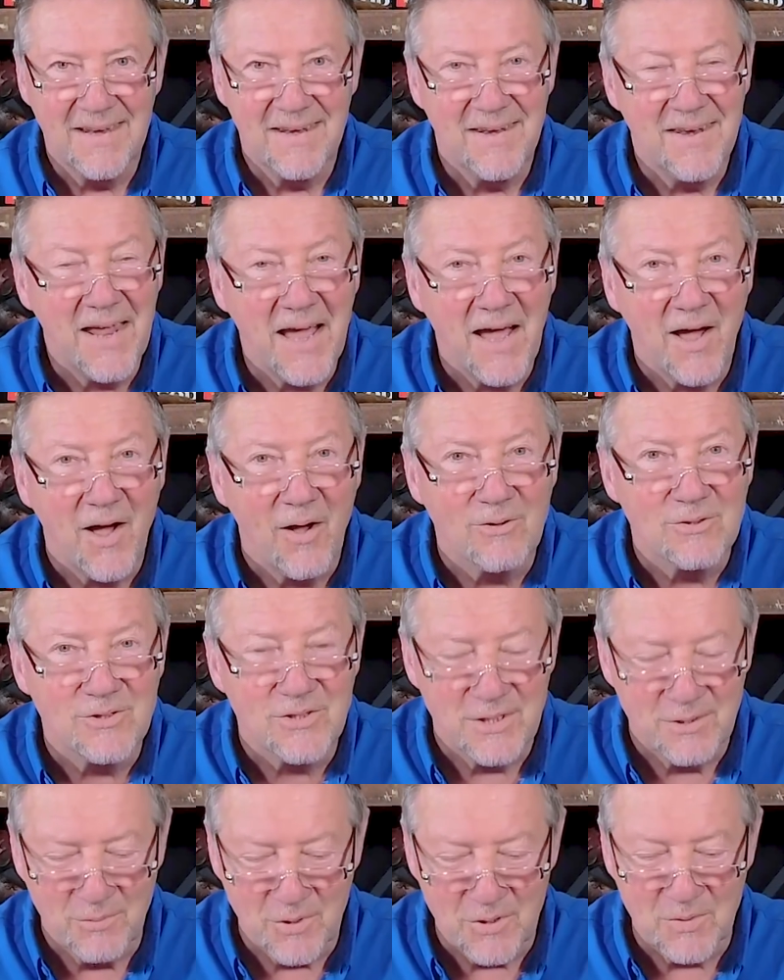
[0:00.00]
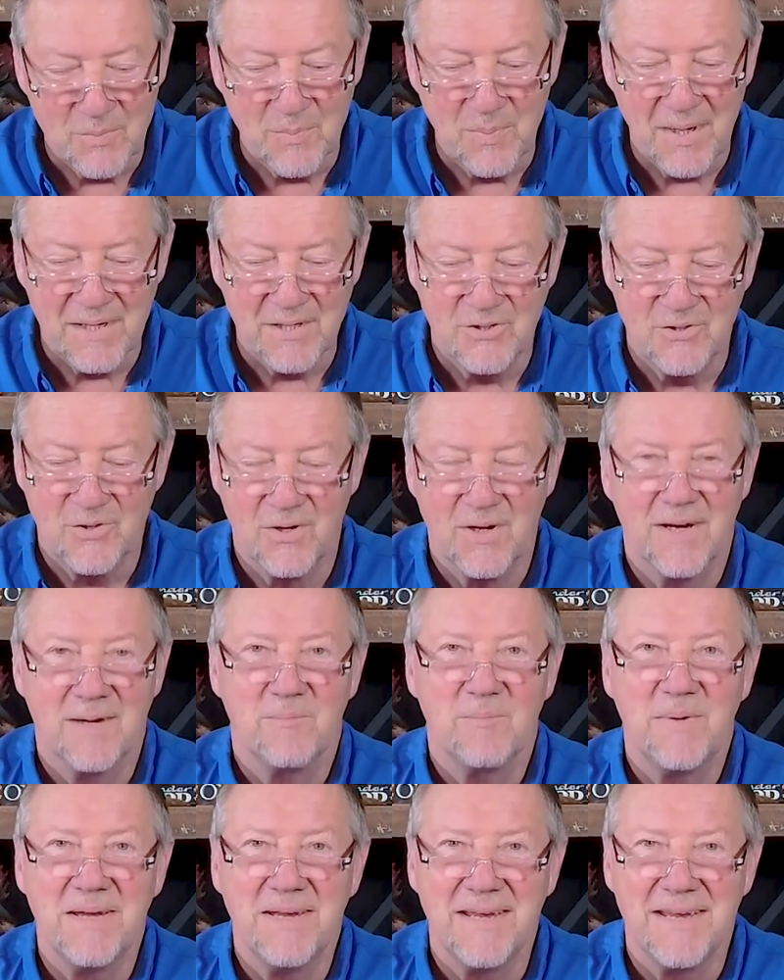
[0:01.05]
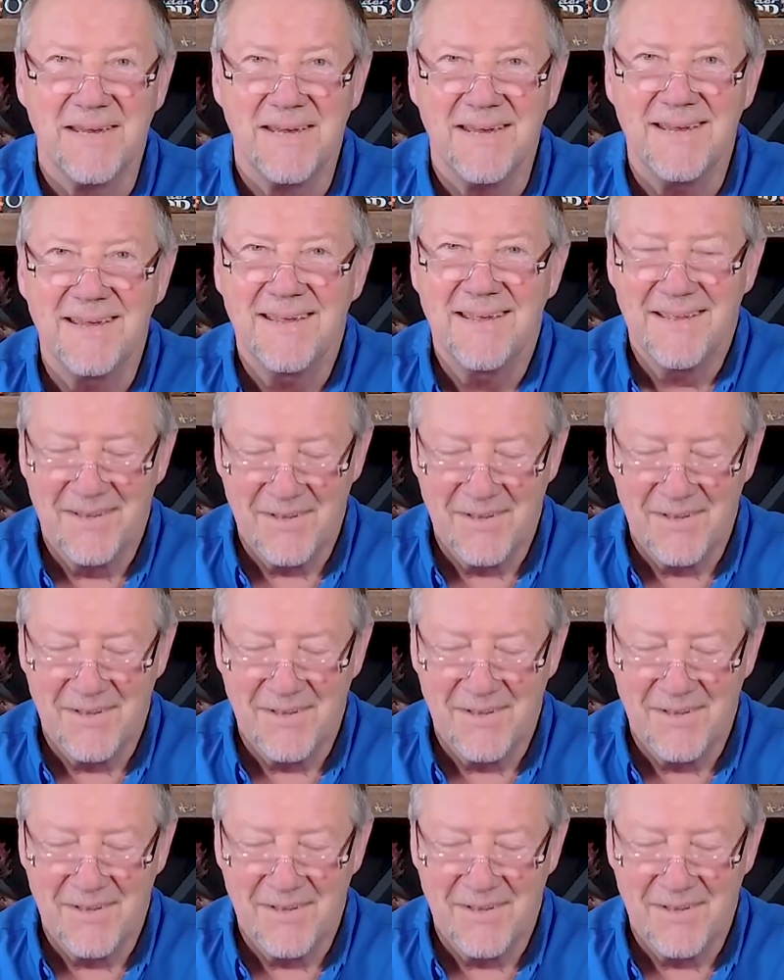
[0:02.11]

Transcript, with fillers: Now she was picturing me